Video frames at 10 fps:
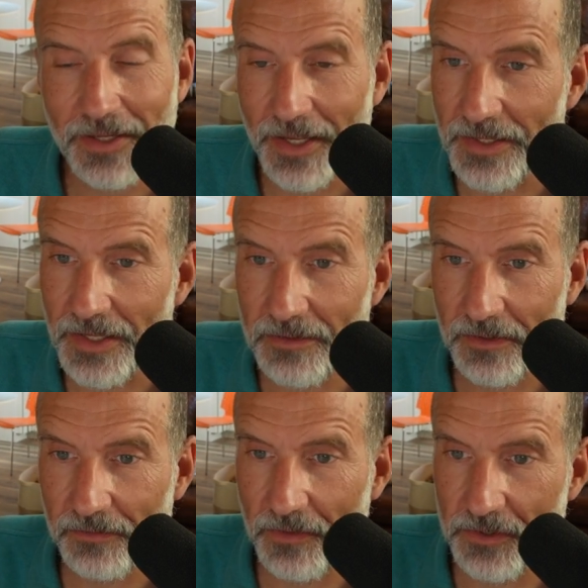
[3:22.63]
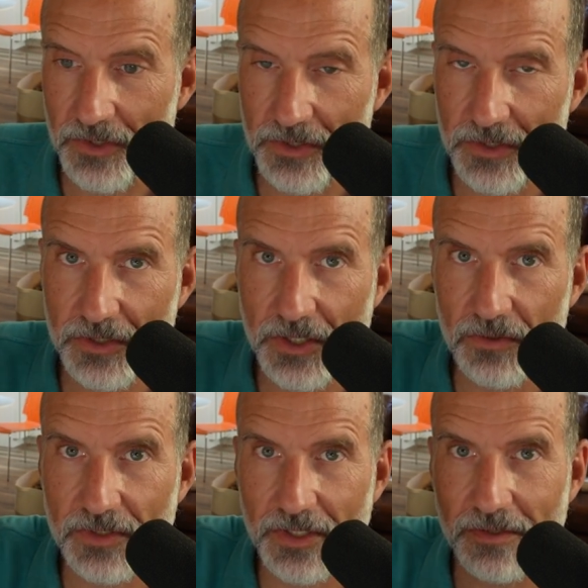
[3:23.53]
and the index function just
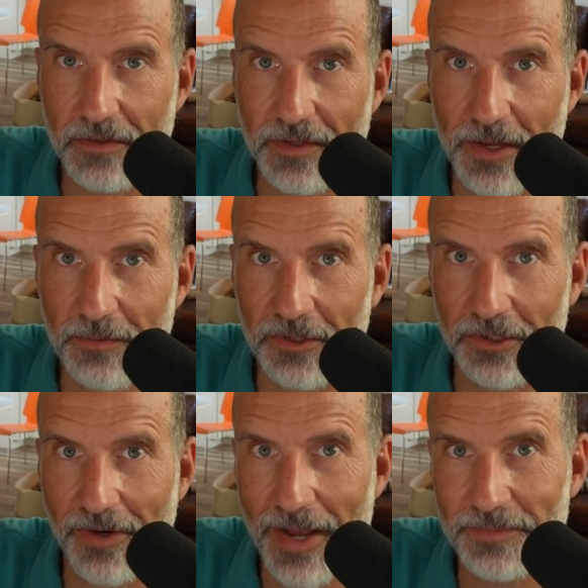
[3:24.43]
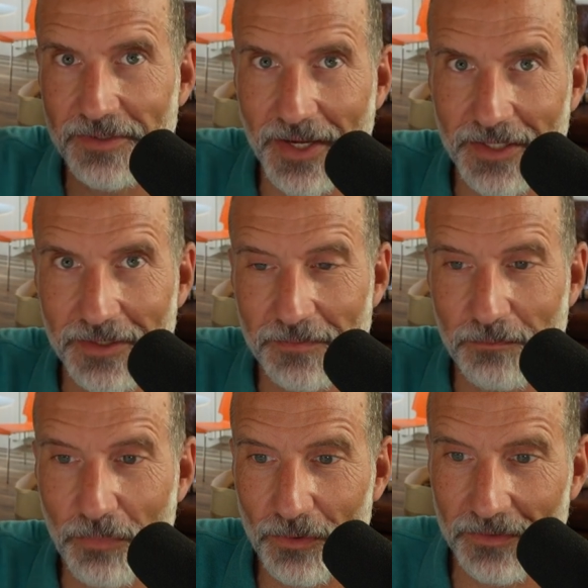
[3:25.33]
goes into the table and grabs data,
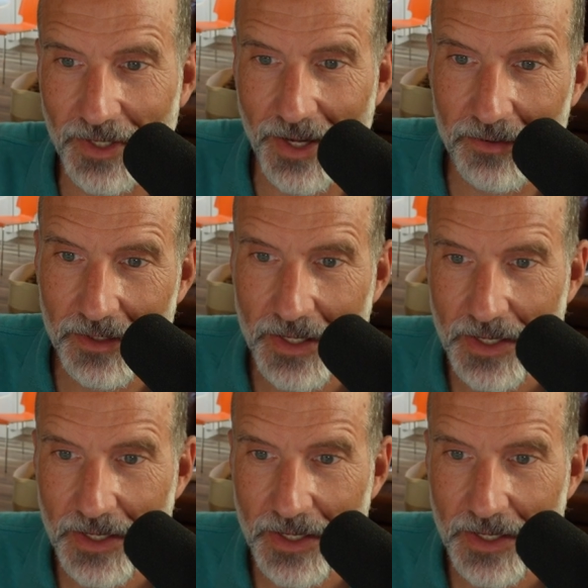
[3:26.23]
pulls it out.